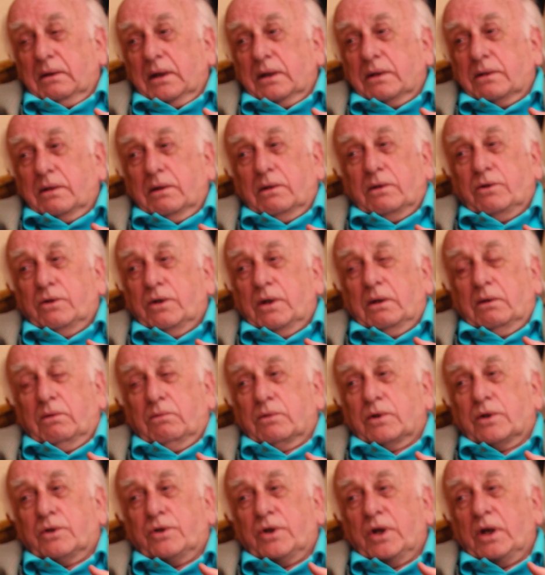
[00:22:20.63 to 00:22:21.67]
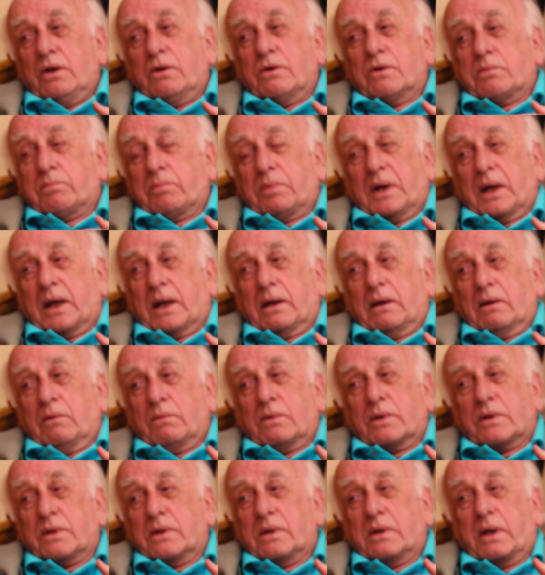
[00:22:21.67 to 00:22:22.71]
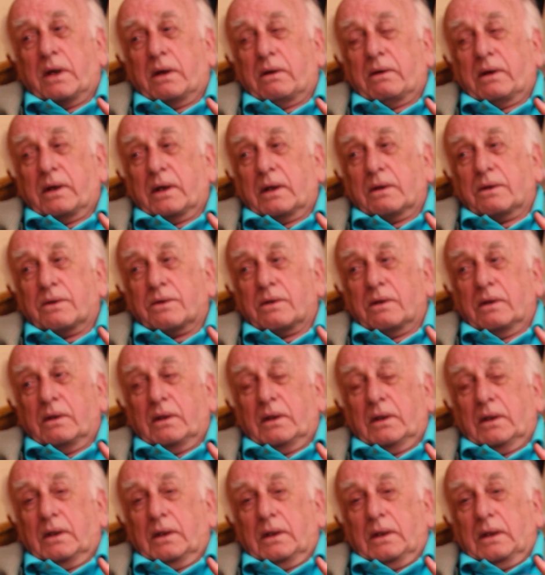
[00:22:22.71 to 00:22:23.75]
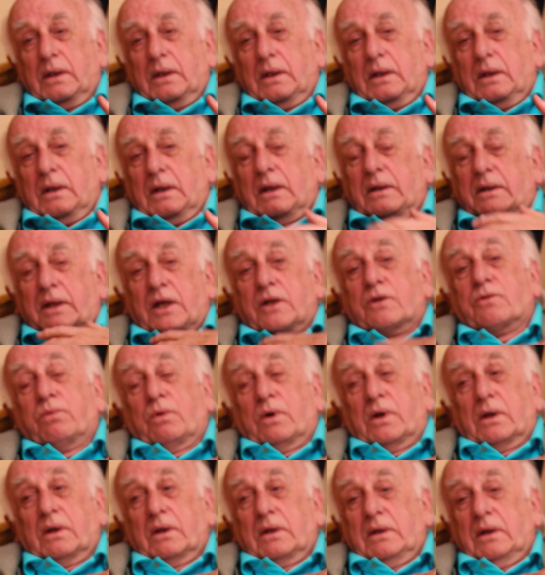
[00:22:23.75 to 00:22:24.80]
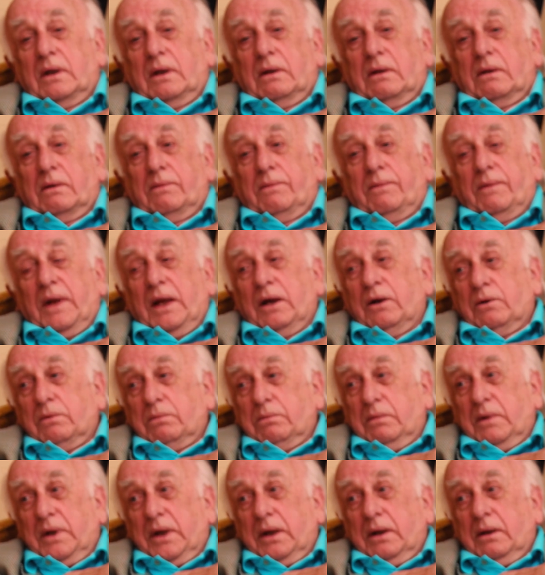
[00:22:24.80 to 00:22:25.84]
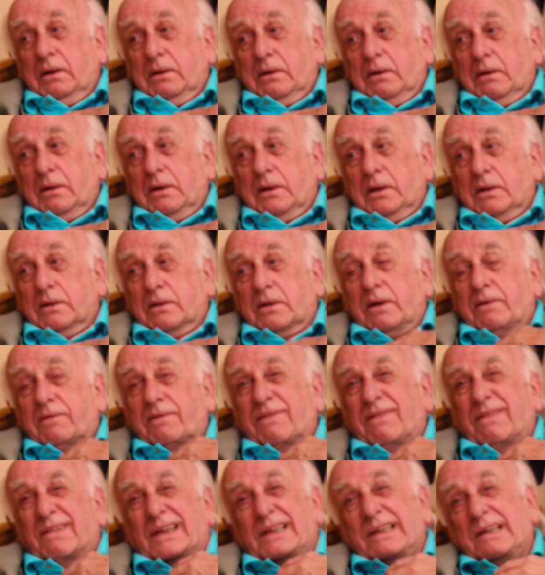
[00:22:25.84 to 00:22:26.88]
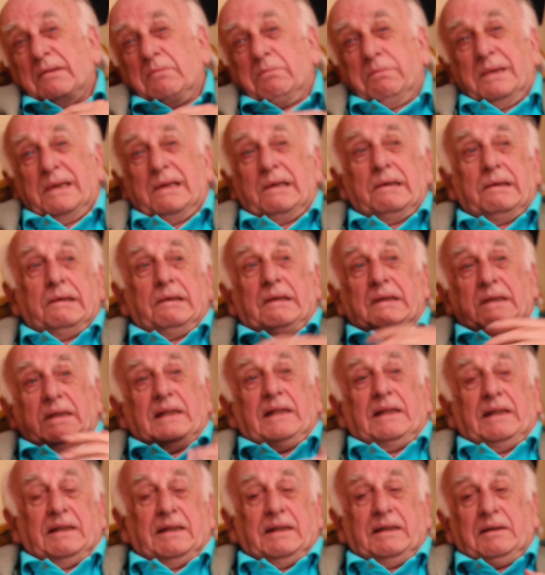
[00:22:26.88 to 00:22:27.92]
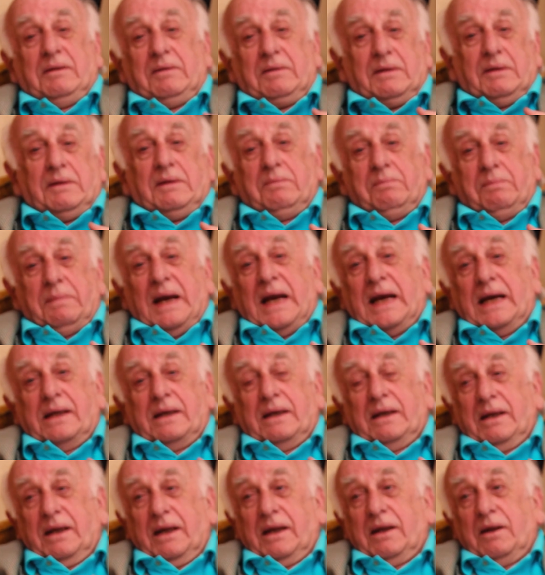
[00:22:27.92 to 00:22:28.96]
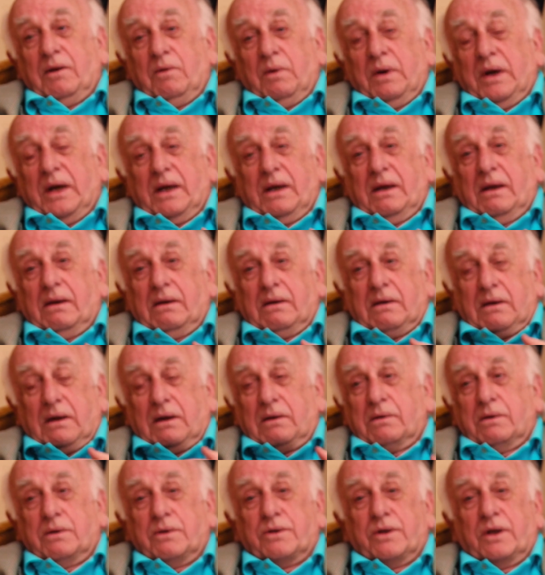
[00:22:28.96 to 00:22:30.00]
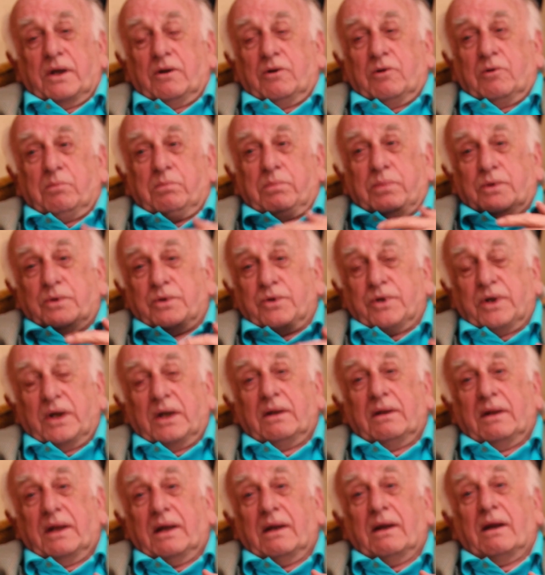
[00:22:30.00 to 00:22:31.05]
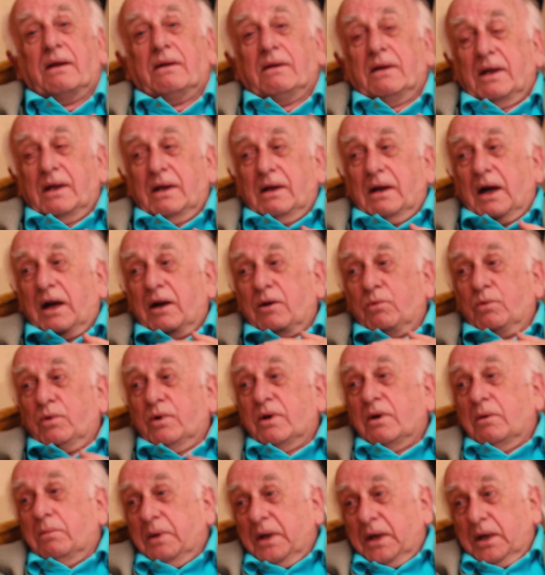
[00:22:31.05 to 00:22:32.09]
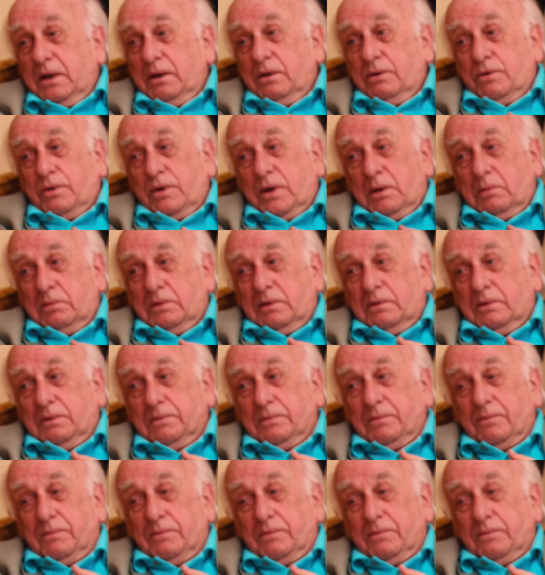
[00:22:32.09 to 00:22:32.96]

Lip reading: They said, gee, it was Jean's plan, it wasn't Derek's. And that's what helped me, because if I'd been bad in any way, encouraging or pushing, then I would have been in trouble.